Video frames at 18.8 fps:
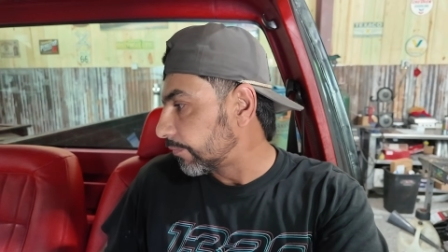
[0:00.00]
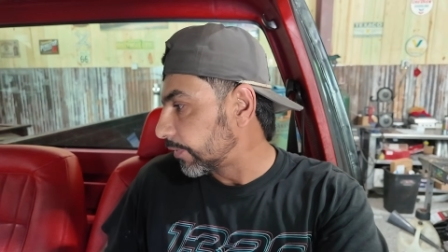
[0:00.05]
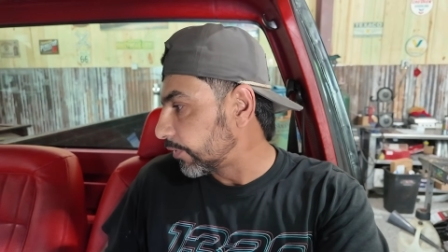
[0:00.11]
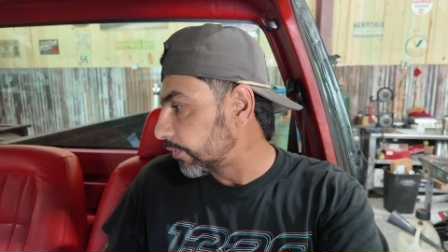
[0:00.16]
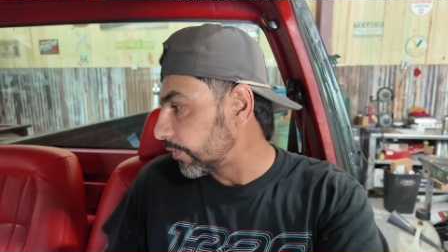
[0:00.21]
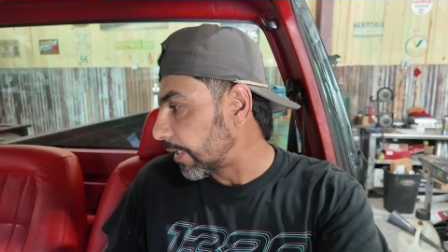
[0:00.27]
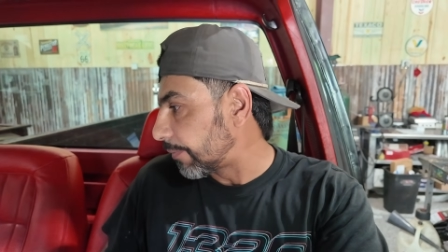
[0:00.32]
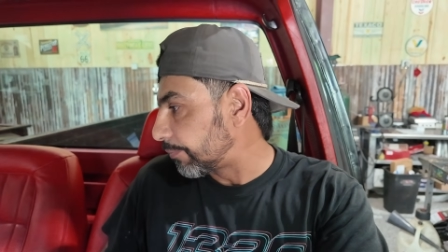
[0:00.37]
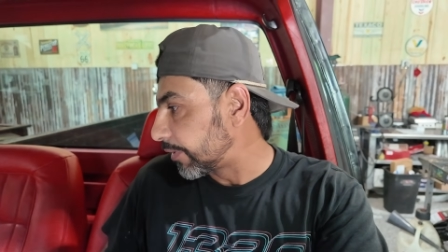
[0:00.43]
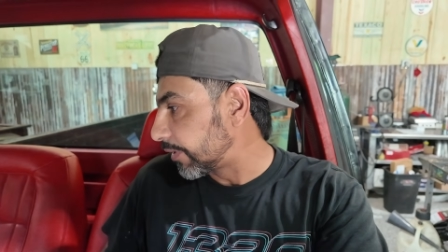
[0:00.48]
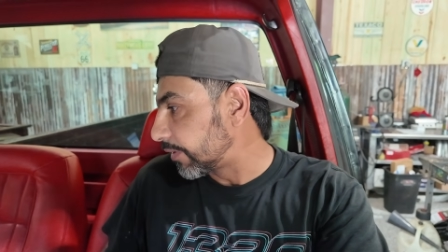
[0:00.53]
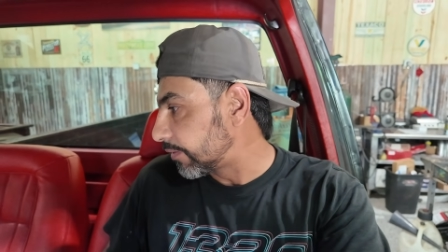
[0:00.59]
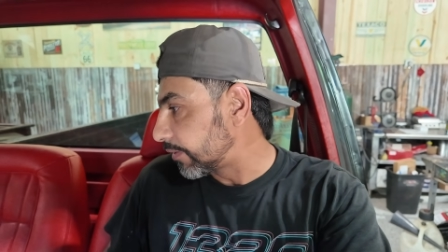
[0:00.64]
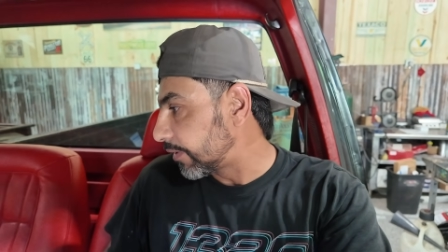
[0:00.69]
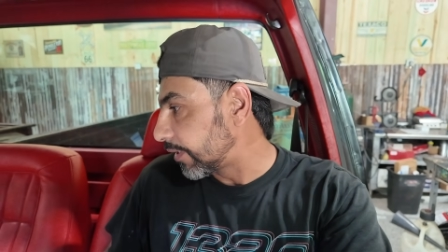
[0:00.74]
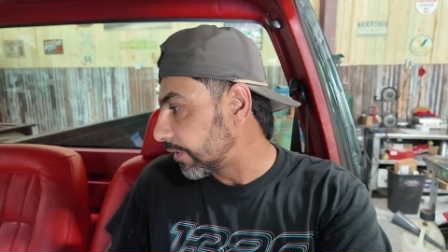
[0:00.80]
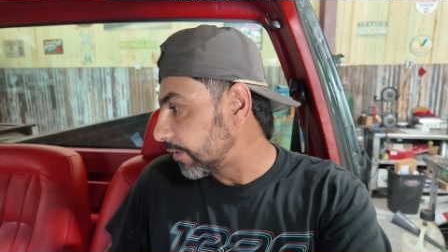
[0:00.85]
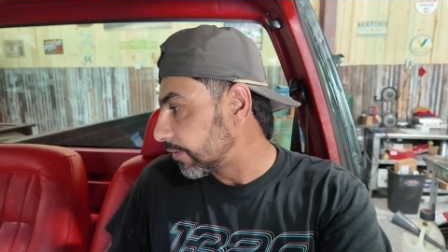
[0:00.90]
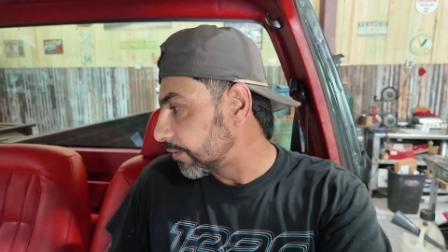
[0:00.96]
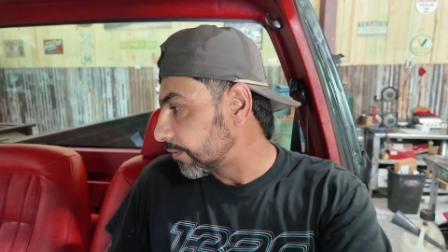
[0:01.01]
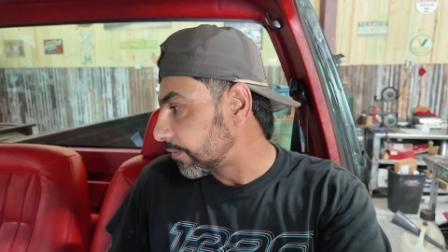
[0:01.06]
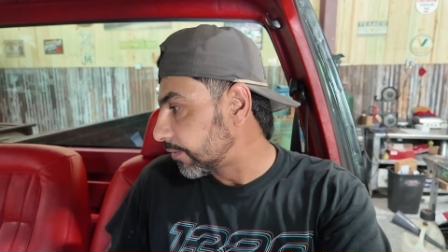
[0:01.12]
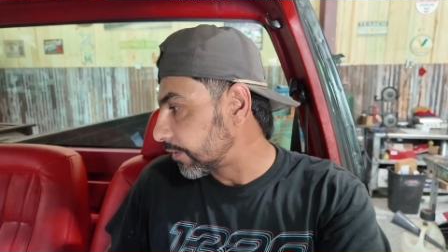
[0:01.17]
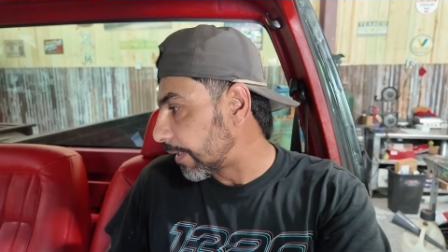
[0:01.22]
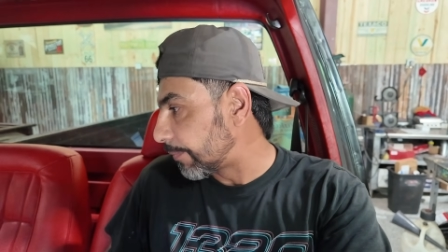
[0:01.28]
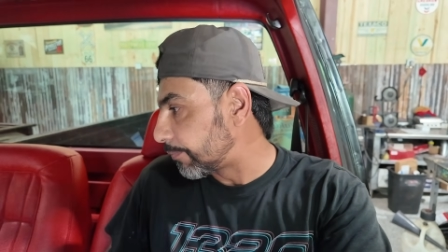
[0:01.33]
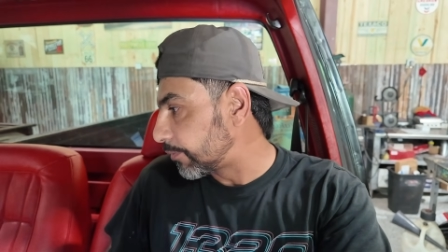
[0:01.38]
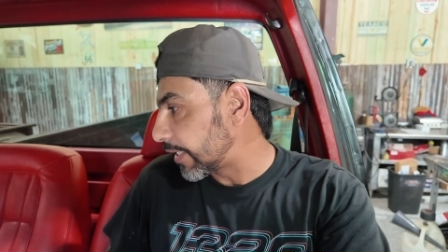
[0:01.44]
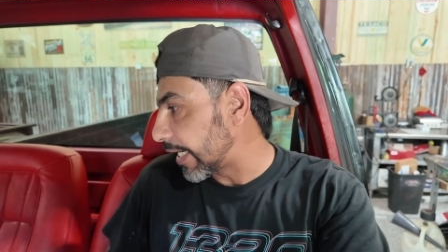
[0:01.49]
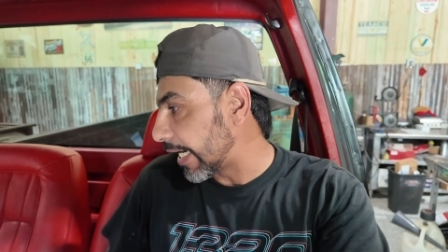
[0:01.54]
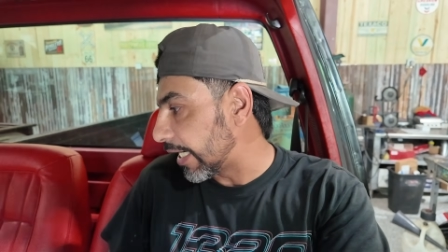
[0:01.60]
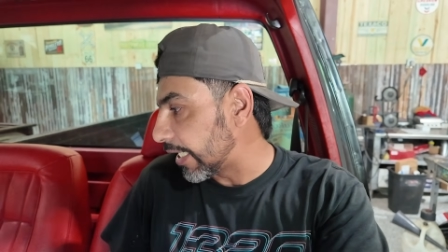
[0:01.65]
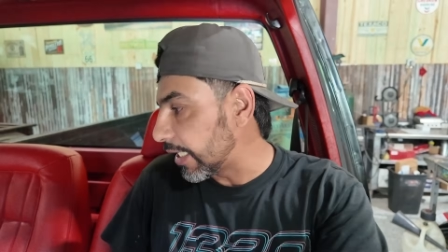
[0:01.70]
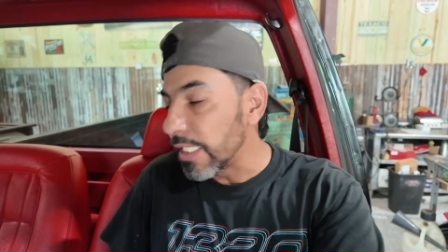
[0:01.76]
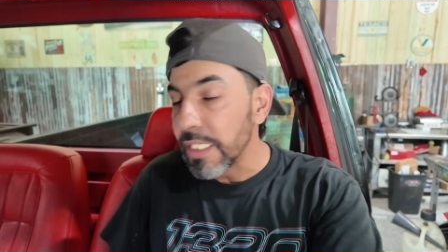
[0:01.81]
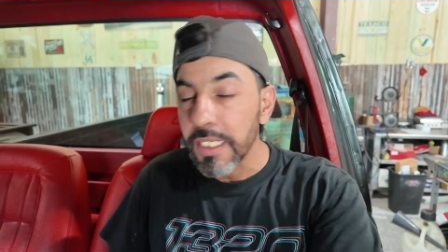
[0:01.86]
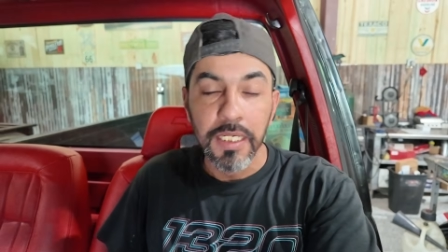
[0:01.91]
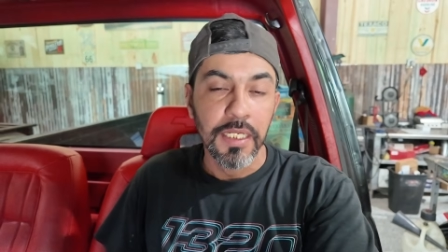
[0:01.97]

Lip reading: Stop this thing, stop scanning.